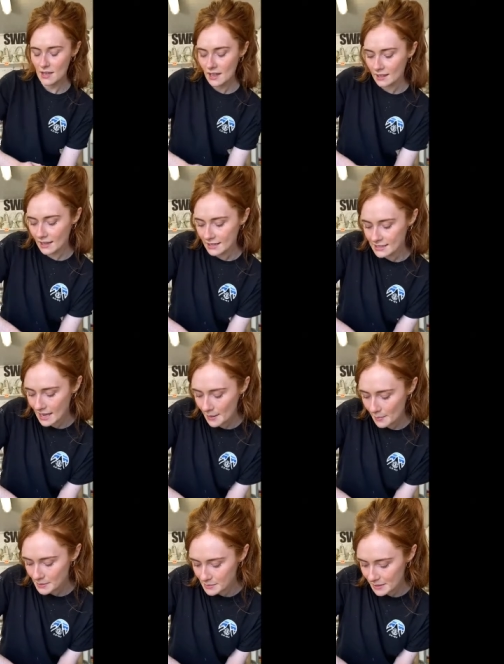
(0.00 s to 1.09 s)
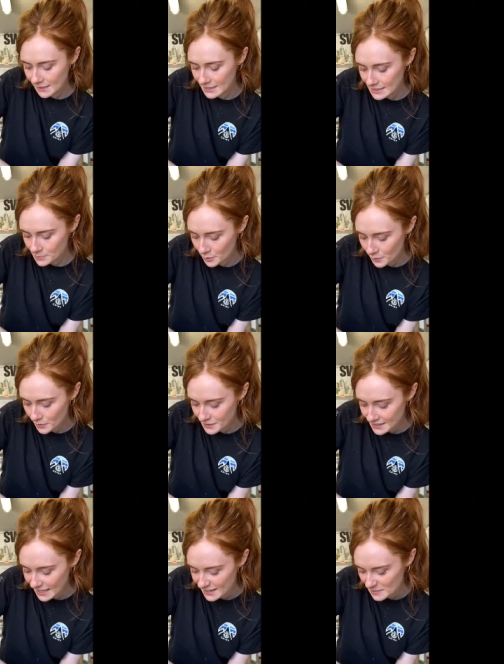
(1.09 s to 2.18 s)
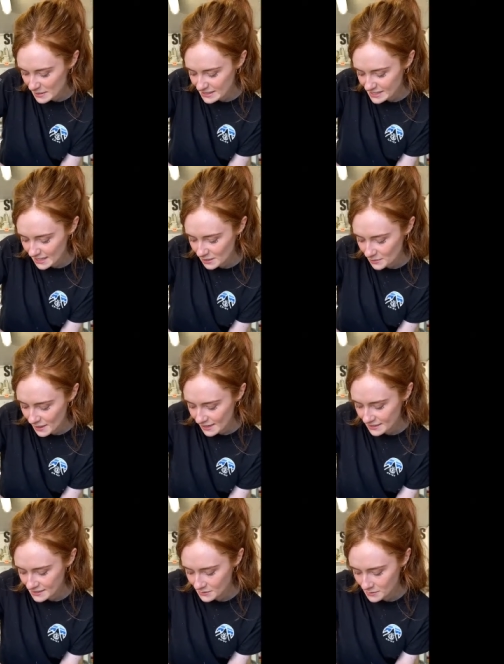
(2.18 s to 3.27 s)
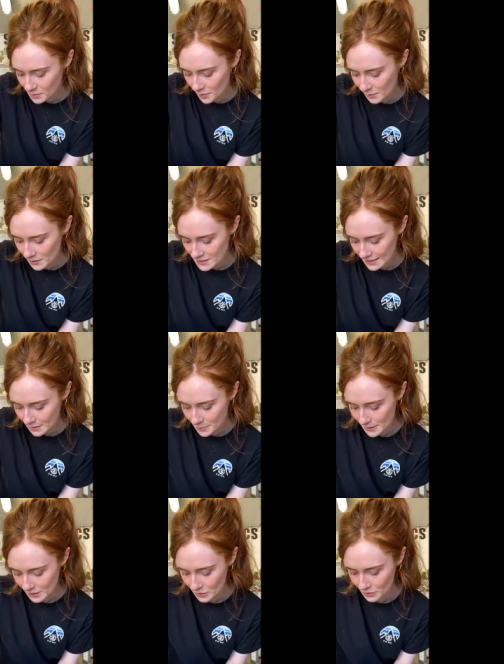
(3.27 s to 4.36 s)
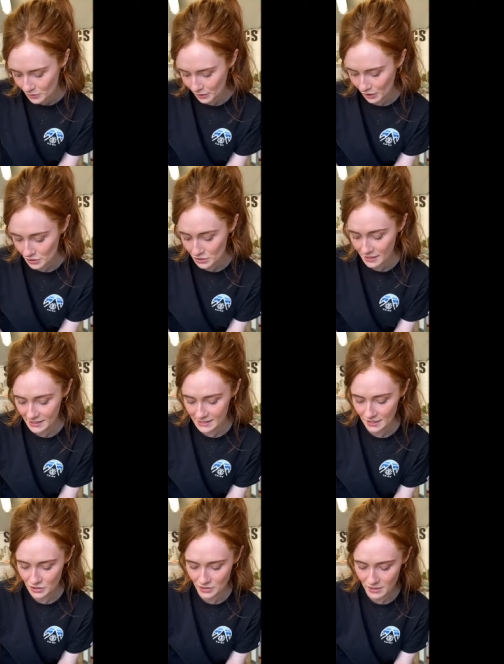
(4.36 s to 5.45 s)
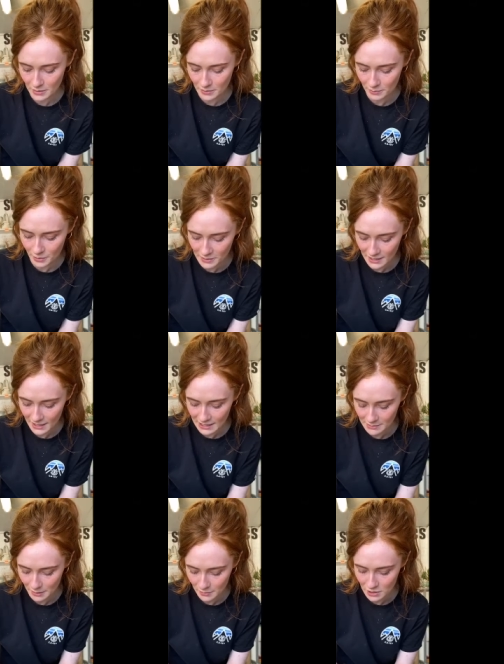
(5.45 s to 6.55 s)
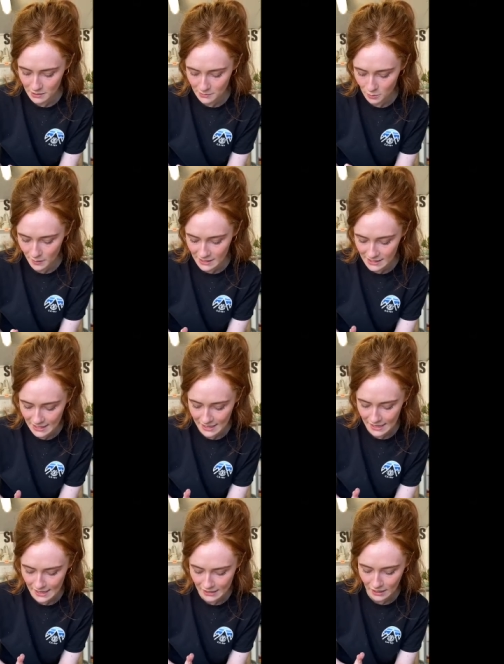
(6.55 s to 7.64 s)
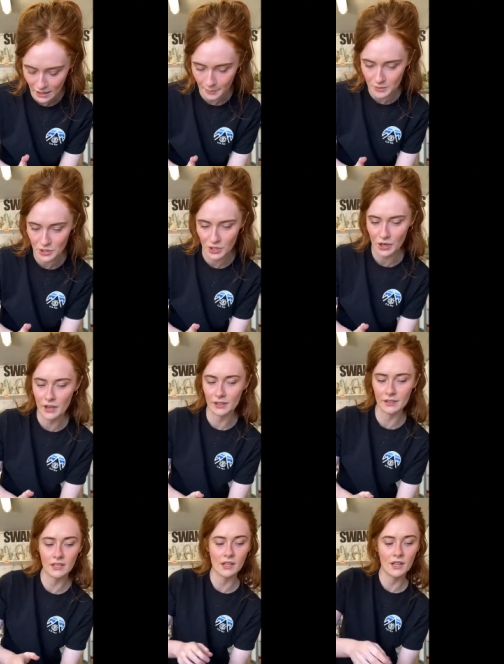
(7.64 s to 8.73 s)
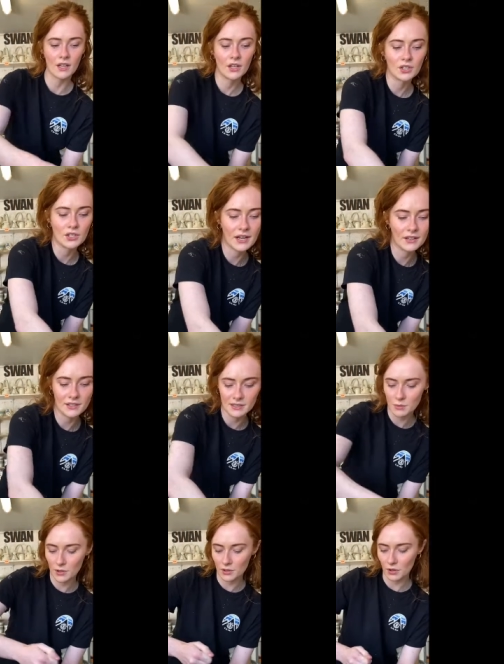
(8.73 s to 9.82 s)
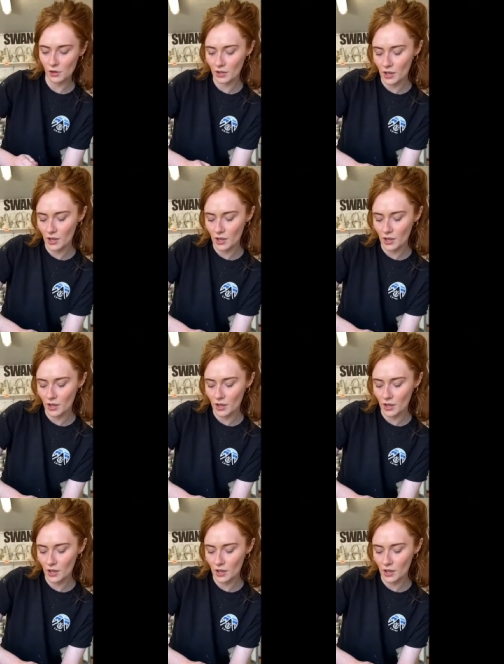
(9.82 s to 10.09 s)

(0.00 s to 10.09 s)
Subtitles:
last time I was making these bowls and they'd been sitting a while, so it's probably going to take a bit longer to do the sintering process, but I'm just squeezing it in, up and down, trying to smooth it all